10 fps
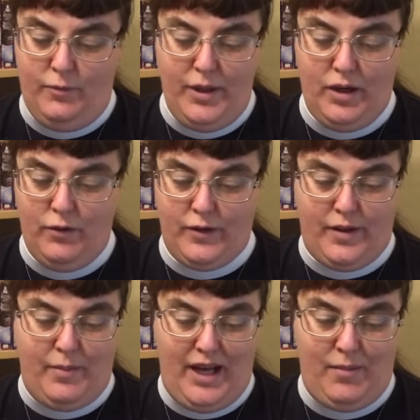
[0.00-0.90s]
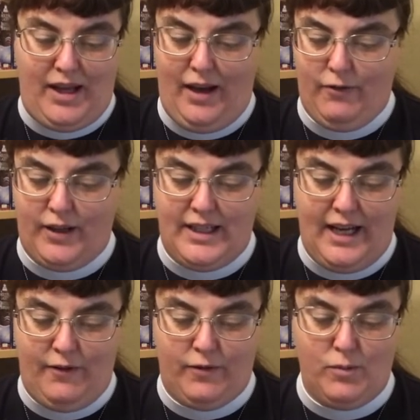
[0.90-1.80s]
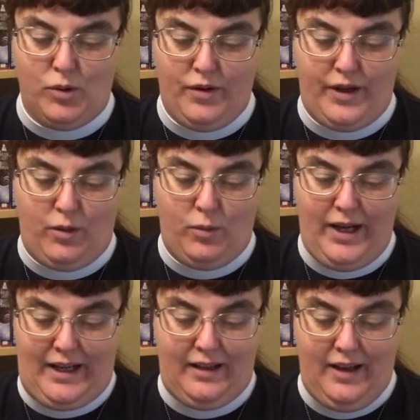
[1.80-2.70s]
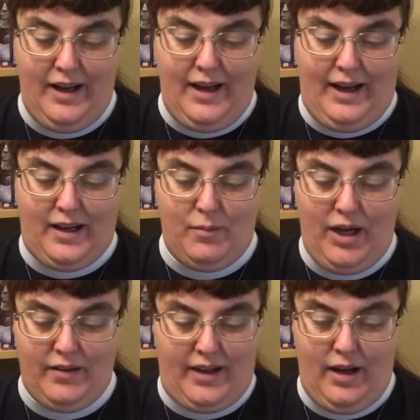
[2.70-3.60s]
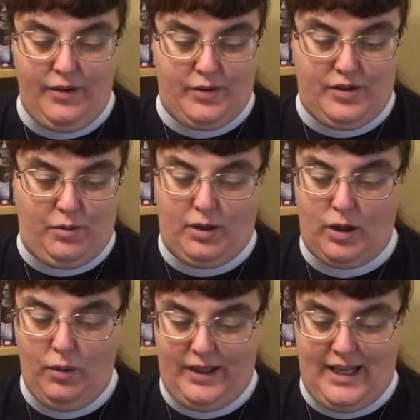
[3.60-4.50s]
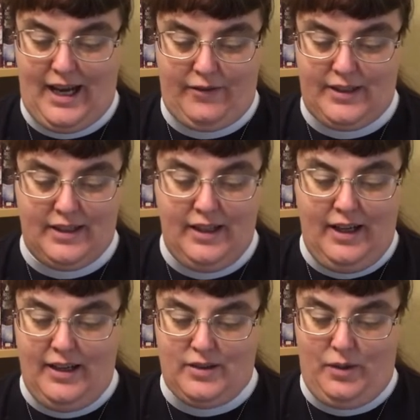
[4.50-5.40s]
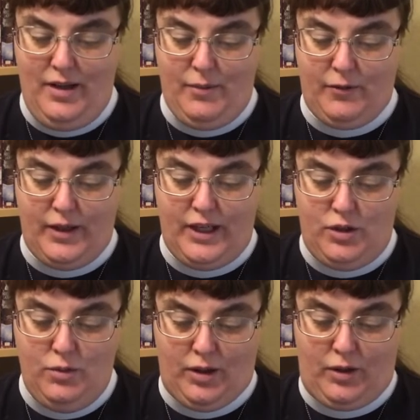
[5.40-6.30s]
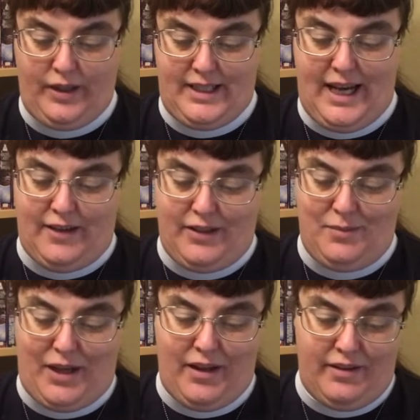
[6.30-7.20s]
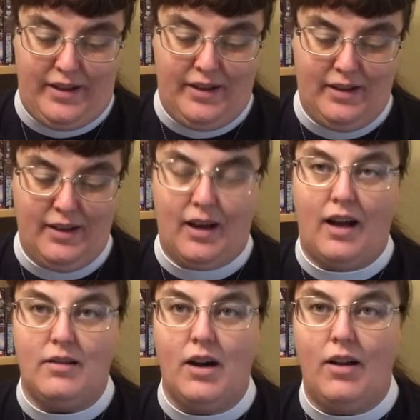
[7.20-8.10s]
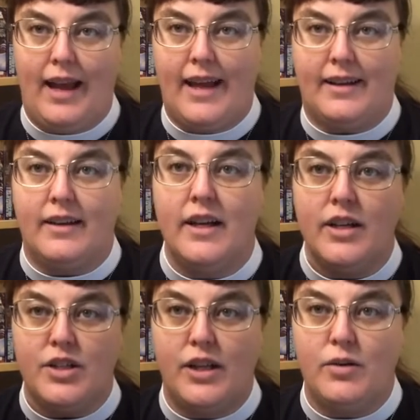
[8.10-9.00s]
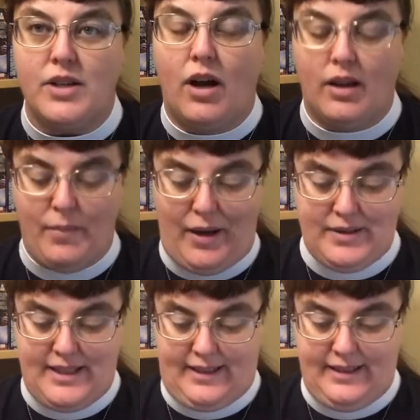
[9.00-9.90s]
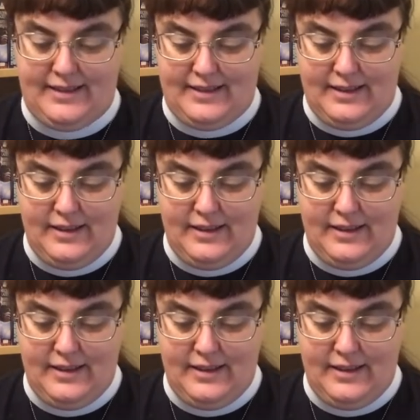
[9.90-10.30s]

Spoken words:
been over the baby every day for more than a week, and among the others who are going to have it, so I am afraid you are going to have it, Beth. I'll call Hannah. She knows all about sickness."